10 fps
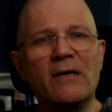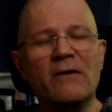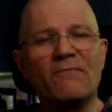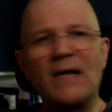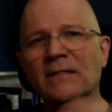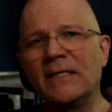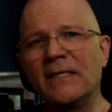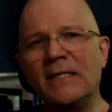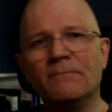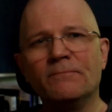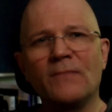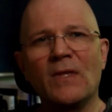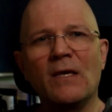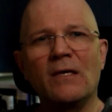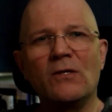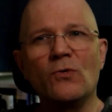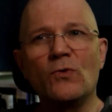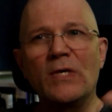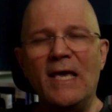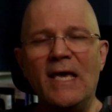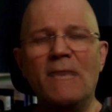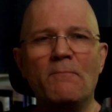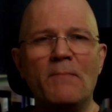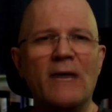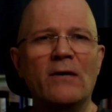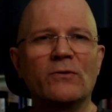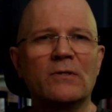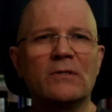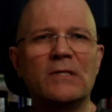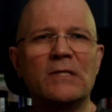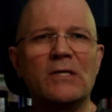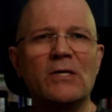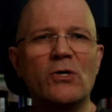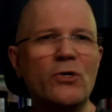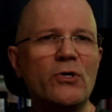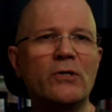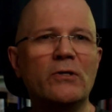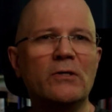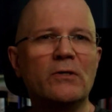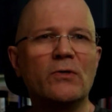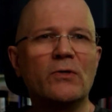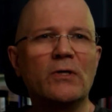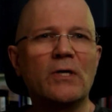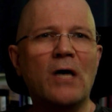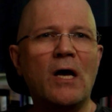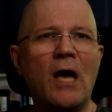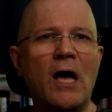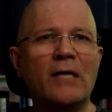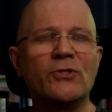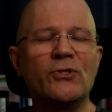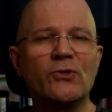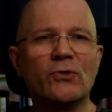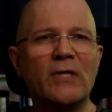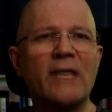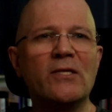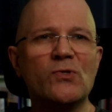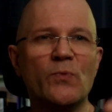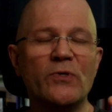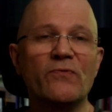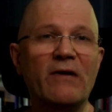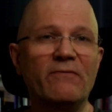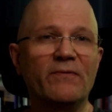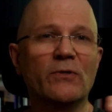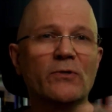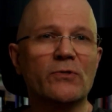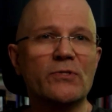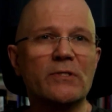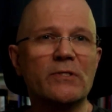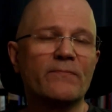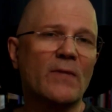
Finally, you can't mount the hood onto your lens when you've got filters.